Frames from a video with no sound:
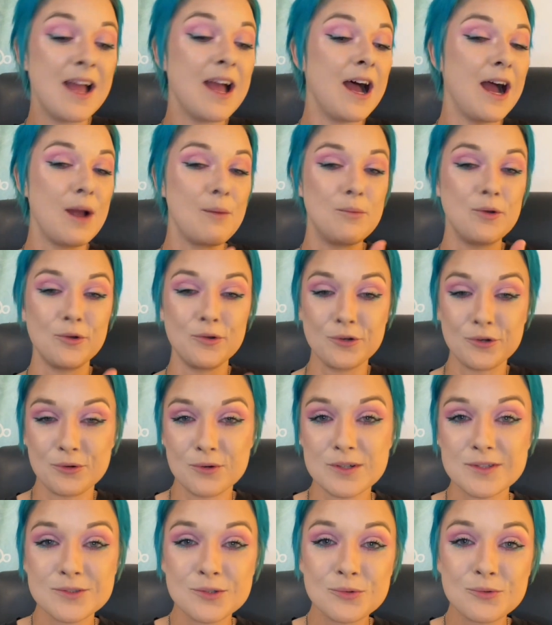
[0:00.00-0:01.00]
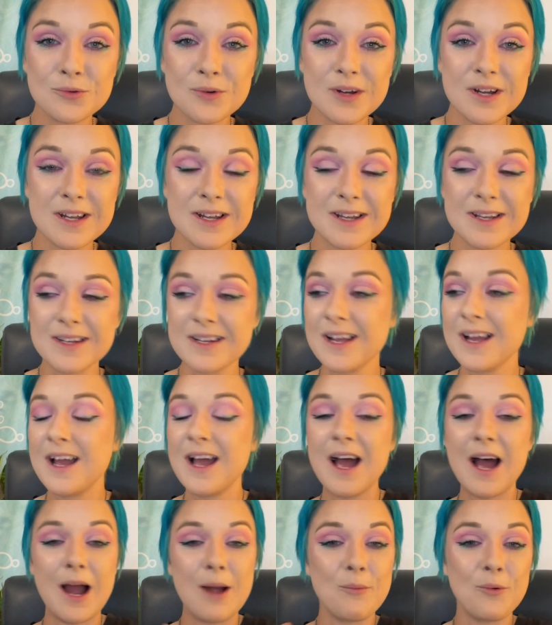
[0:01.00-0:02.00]
I build a crystal grid.
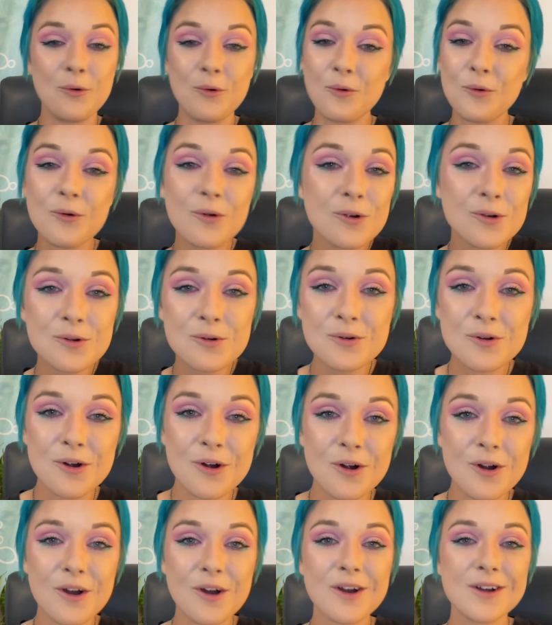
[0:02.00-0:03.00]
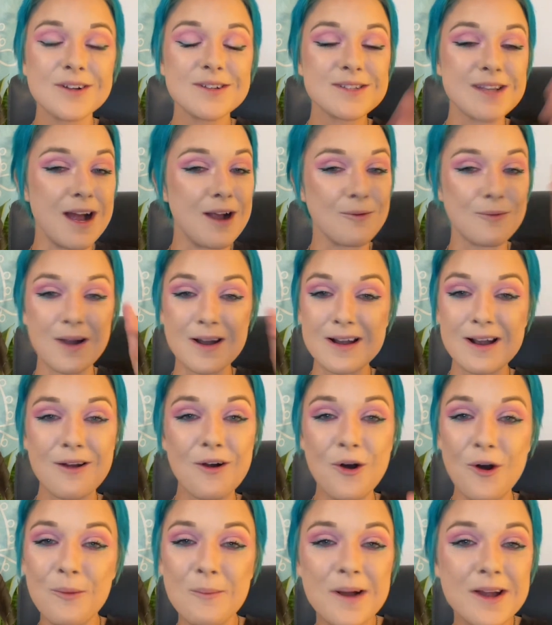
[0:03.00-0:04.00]
I pull oracle cards. I write out
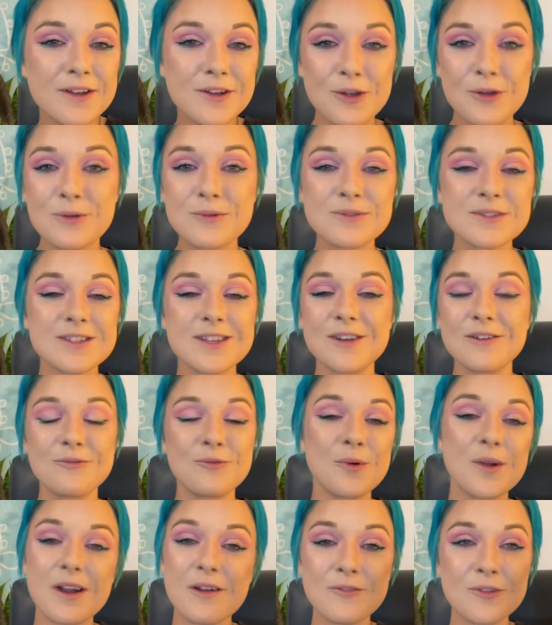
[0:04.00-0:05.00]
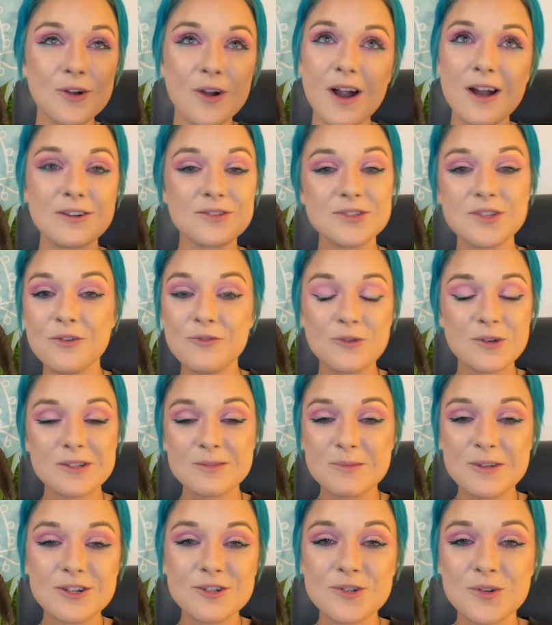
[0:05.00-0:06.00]
all my notes of whatever your higher self wants
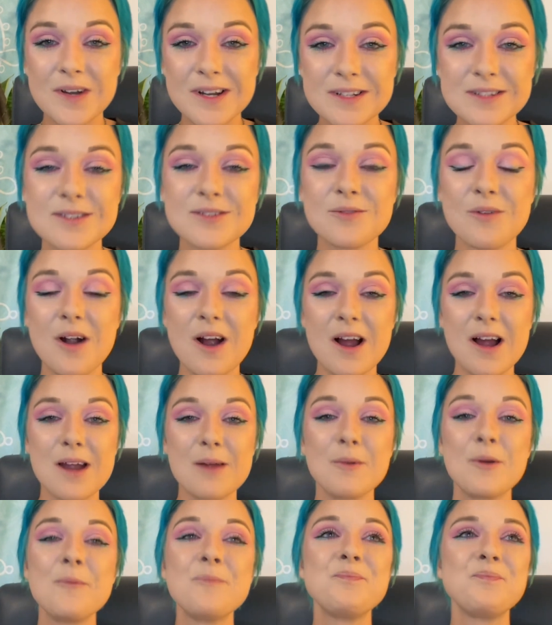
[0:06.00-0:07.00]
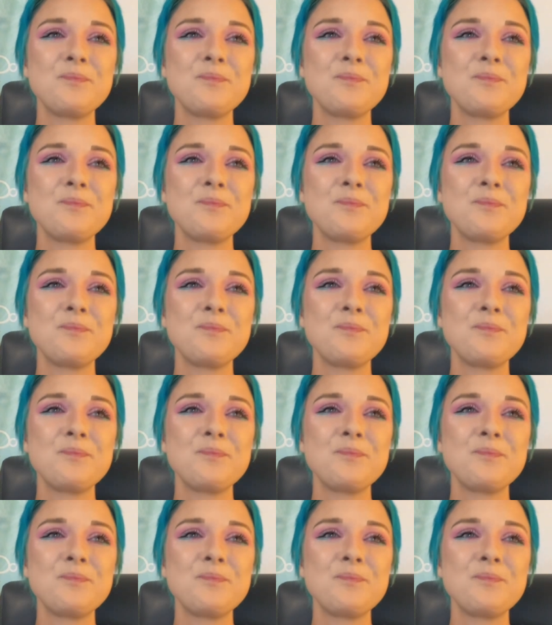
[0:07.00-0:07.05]
me to transcribe.